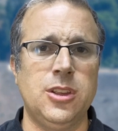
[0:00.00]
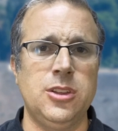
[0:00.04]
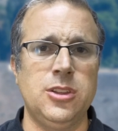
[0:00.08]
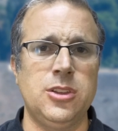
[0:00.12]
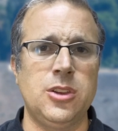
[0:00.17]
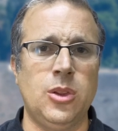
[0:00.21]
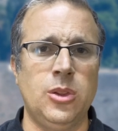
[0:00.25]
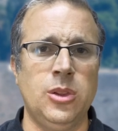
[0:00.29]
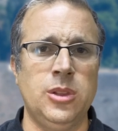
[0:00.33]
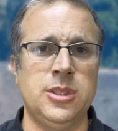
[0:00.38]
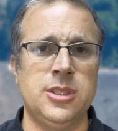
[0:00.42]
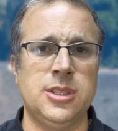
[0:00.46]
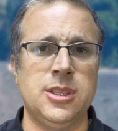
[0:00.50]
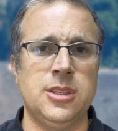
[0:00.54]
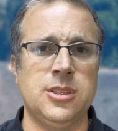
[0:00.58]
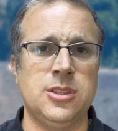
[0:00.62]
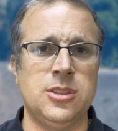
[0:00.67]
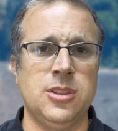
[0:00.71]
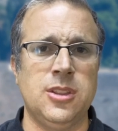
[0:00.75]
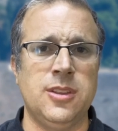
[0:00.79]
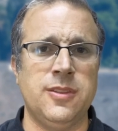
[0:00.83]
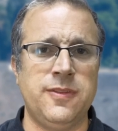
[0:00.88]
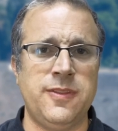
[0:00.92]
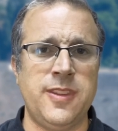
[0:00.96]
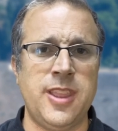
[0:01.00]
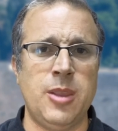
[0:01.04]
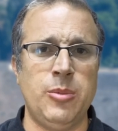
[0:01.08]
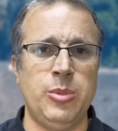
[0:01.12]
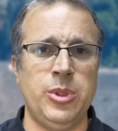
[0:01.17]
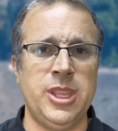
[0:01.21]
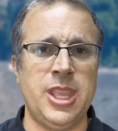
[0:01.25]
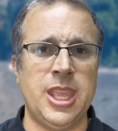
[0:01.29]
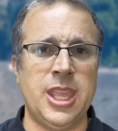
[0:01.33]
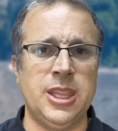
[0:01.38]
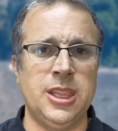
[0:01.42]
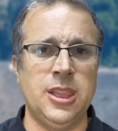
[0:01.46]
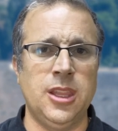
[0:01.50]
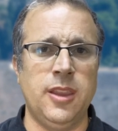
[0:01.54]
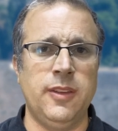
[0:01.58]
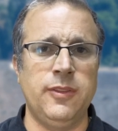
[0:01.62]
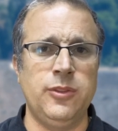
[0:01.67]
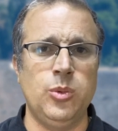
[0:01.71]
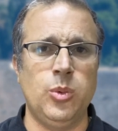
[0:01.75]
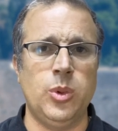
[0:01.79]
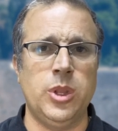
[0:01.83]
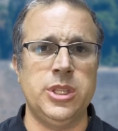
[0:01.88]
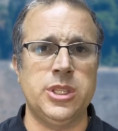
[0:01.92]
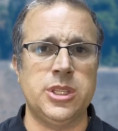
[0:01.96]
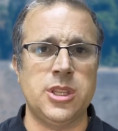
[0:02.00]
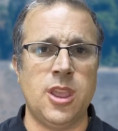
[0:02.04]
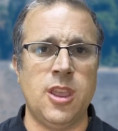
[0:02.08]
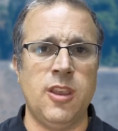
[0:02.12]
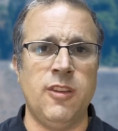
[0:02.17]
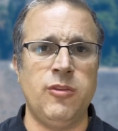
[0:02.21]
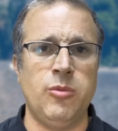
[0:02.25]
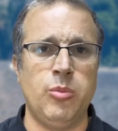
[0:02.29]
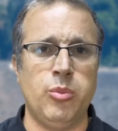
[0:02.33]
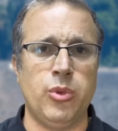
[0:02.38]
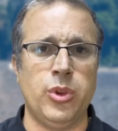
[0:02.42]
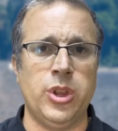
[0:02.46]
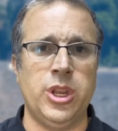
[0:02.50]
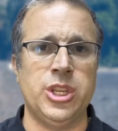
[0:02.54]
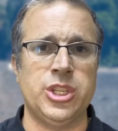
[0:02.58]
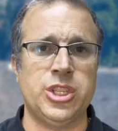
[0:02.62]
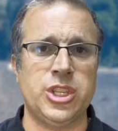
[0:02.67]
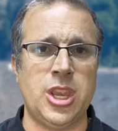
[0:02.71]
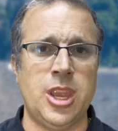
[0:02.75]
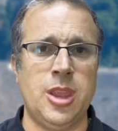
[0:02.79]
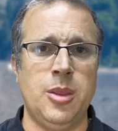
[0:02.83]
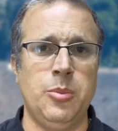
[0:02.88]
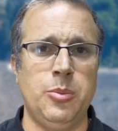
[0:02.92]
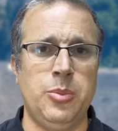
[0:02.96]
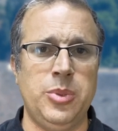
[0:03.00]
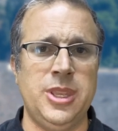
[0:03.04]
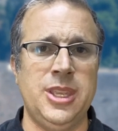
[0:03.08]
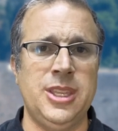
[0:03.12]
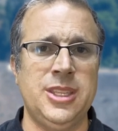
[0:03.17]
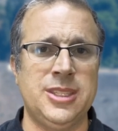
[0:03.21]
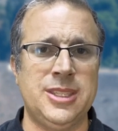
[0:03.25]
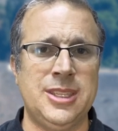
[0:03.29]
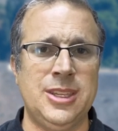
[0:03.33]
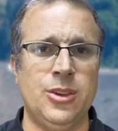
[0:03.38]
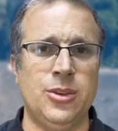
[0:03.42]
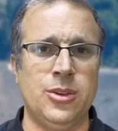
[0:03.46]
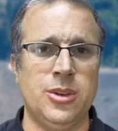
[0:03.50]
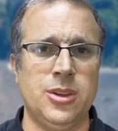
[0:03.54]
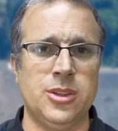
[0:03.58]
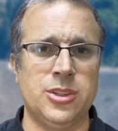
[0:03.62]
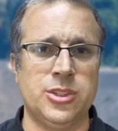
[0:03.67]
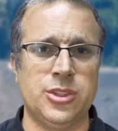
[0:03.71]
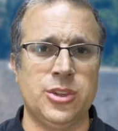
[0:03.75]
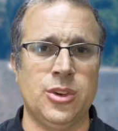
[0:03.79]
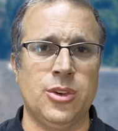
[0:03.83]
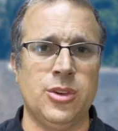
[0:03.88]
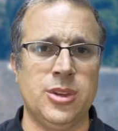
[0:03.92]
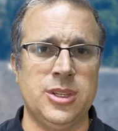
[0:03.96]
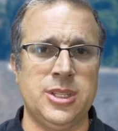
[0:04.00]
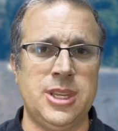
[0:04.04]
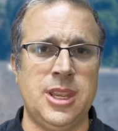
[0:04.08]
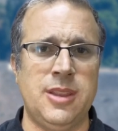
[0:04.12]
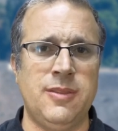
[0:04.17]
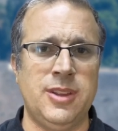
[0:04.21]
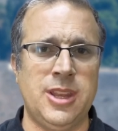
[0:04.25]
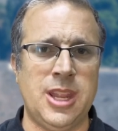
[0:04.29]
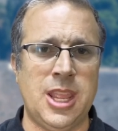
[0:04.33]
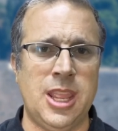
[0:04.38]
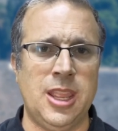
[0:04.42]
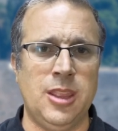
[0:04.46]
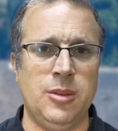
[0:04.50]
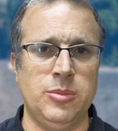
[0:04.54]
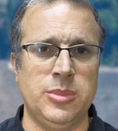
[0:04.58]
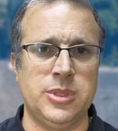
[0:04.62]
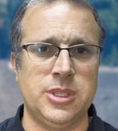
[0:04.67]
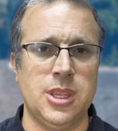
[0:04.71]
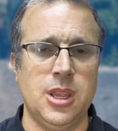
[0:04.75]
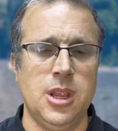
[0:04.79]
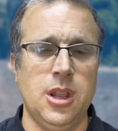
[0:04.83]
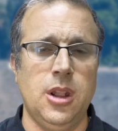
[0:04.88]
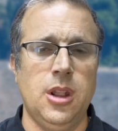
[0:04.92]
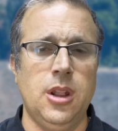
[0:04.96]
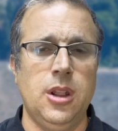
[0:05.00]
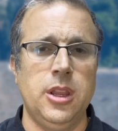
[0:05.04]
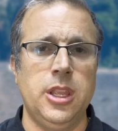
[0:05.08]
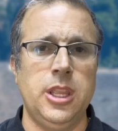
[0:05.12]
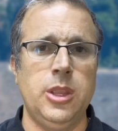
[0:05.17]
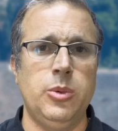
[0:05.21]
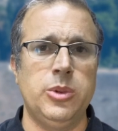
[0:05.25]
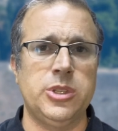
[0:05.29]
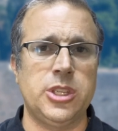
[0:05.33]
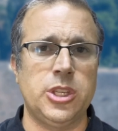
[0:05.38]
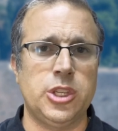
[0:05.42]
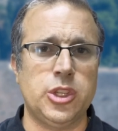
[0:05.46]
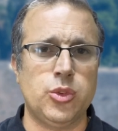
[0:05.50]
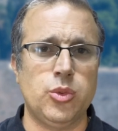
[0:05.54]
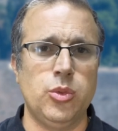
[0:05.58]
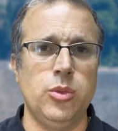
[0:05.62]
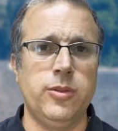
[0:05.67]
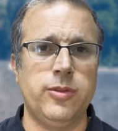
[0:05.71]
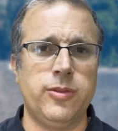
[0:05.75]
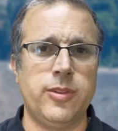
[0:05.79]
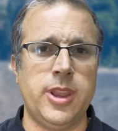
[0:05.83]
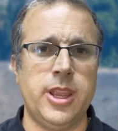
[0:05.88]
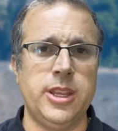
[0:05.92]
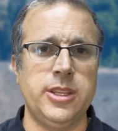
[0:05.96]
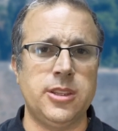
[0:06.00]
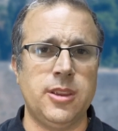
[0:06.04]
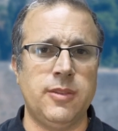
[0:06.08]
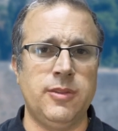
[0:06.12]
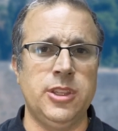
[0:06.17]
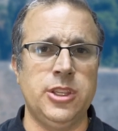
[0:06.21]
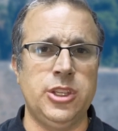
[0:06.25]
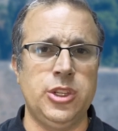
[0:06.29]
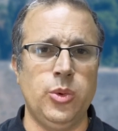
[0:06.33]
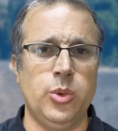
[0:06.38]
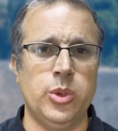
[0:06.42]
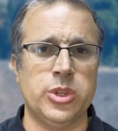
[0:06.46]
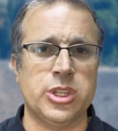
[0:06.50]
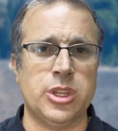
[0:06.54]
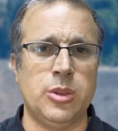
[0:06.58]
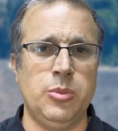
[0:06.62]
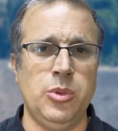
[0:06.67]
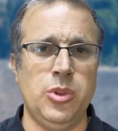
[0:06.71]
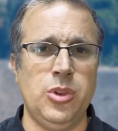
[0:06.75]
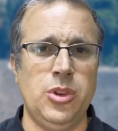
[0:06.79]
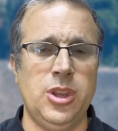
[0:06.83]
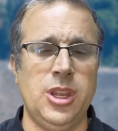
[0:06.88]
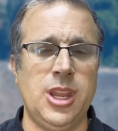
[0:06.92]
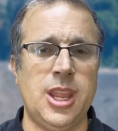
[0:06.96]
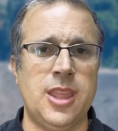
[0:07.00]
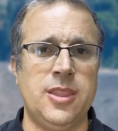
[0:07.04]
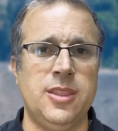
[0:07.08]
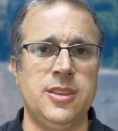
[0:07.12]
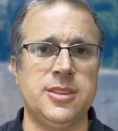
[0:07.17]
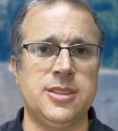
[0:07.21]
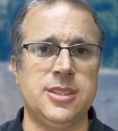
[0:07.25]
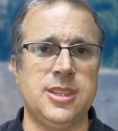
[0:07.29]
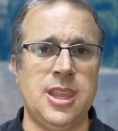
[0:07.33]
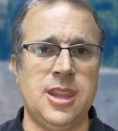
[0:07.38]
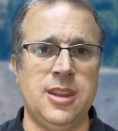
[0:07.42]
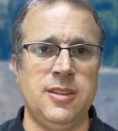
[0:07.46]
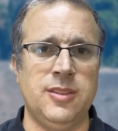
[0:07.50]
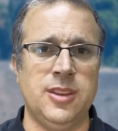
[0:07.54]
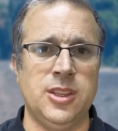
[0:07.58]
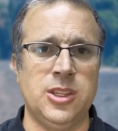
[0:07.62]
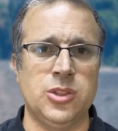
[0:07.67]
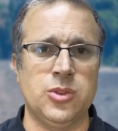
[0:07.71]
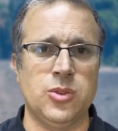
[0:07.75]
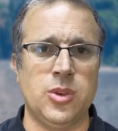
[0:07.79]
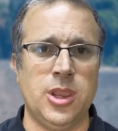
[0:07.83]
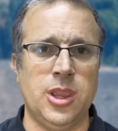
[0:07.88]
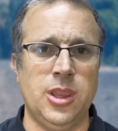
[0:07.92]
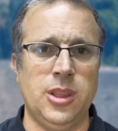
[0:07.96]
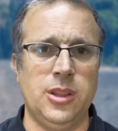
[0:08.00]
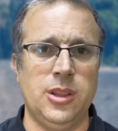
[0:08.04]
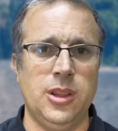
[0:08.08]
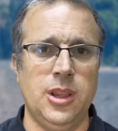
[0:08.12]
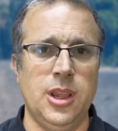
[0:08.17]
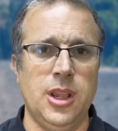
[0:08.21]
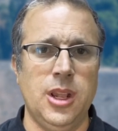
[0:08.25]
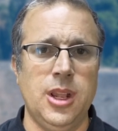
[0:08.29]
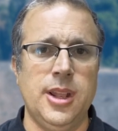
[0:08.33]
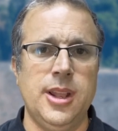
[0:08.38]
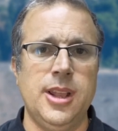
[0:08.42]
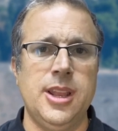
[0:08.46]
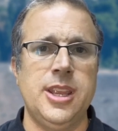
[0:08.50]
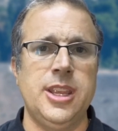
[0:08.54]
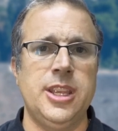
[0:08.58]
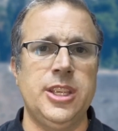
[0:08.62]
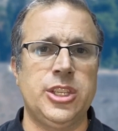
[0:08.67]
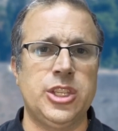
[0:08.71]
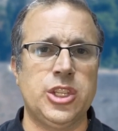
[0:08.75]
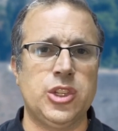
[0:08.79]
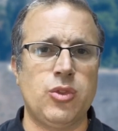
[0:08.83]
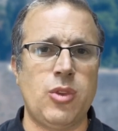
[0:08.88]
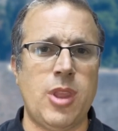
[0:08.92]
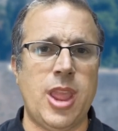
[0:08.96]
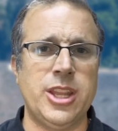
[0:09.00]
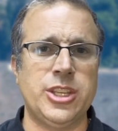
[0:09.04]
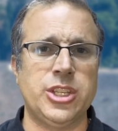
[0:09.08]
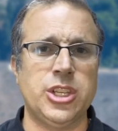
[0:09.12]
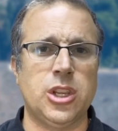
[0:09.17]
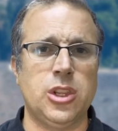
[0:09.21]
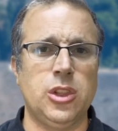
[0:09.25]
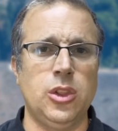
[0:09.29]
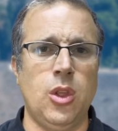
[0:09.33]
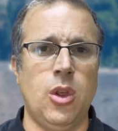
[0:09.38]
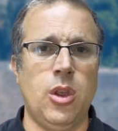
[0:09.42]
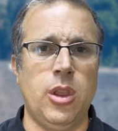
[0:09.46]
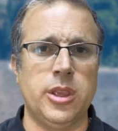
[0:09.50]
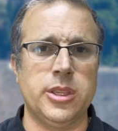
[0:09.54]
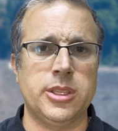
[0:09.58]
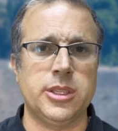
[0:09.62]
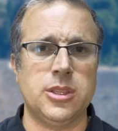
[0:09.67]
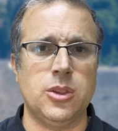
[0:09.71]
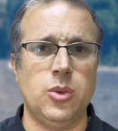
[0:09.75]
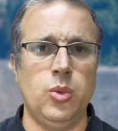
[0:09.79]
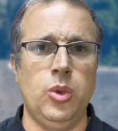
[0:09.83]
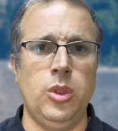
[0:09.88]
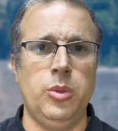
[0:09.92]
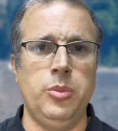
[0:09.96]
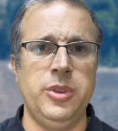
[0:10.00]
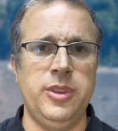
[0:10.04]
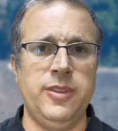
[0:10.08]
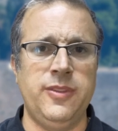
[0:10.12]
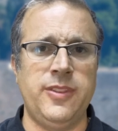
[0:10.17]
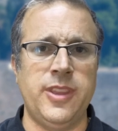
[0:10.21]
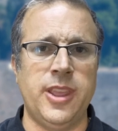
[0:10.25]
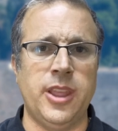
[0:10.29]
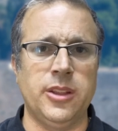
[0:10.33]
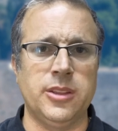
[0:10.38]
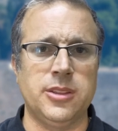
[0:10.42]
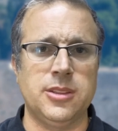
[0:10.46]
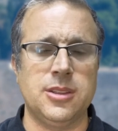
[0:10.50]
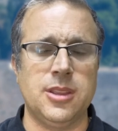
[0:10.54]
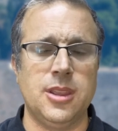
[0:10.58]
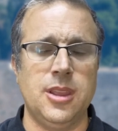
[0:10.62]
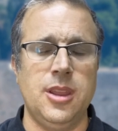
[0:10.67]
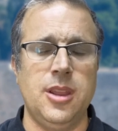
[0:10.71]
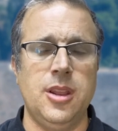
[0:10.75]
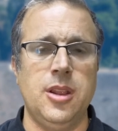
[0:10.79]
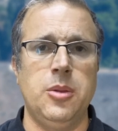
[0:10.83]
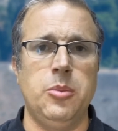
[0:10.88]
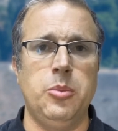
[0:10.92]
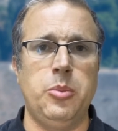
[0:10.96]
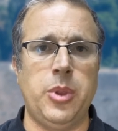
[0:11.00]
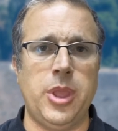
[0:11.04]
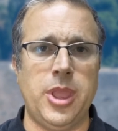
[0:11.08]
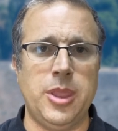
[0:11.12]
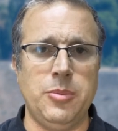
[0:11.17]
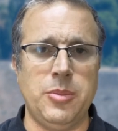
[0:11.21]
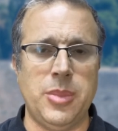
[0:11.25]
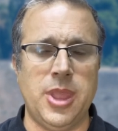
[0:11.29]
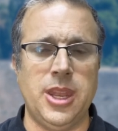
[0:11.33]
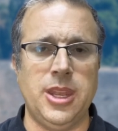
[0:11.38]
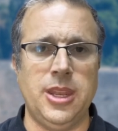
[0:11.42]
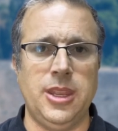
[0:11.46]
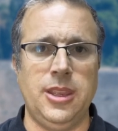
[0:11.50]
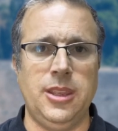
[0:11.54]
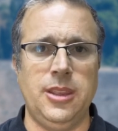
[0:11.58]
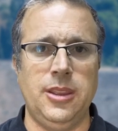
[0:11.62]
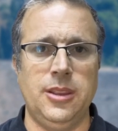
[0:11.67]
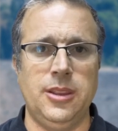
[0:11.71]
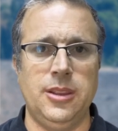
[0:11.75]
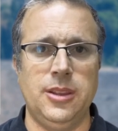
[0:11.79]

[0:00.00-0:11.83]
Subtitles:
condolences to the family and loved ones of British MP Sir David Ames. He was a true friend of the Jewish community and the state of Israel. His tragic loss will be felt by many.